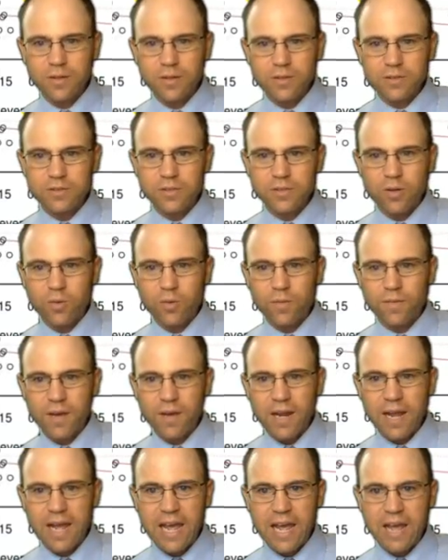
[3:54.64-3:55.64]
so we've
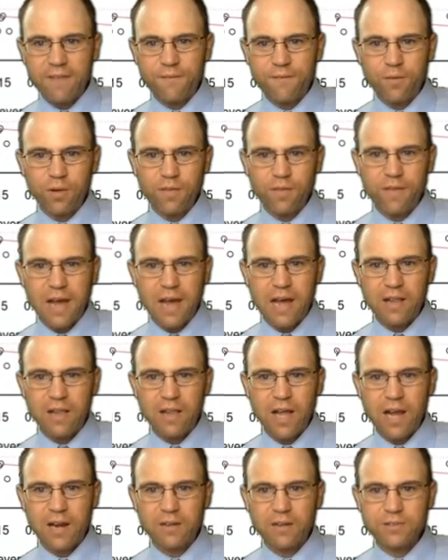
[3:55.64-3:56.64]
got a handful of
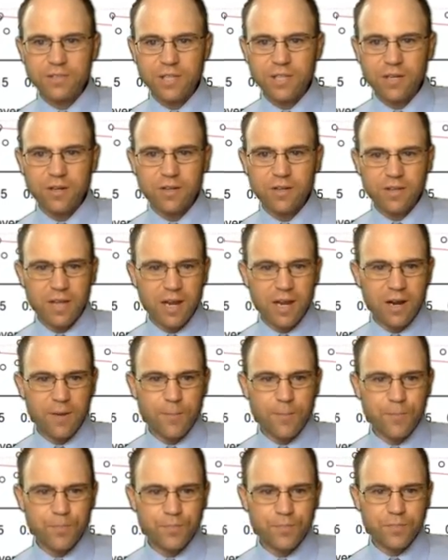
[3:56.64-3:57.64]
outliers here and there.
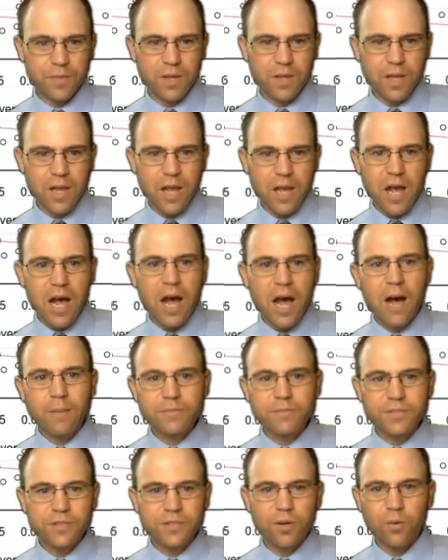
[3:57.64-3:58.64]

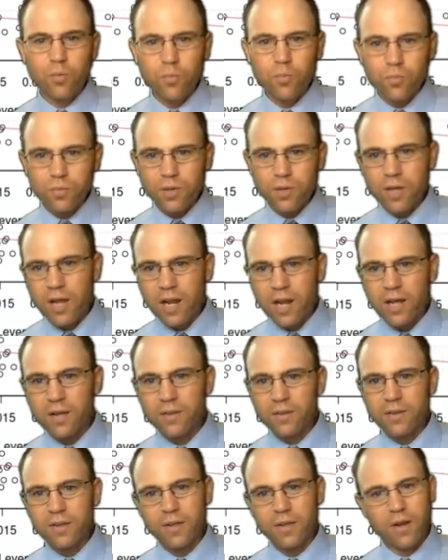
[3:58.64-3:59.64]
So you kind of
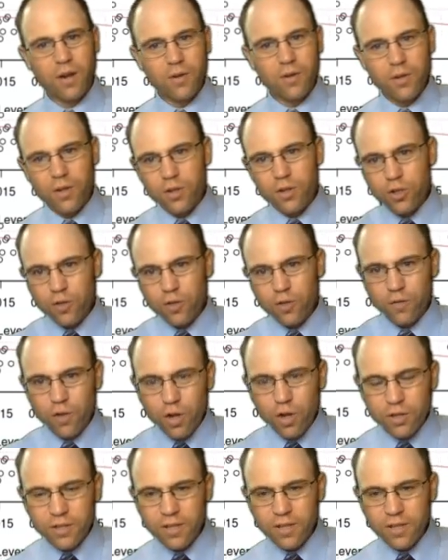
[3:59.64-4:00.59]
you've looked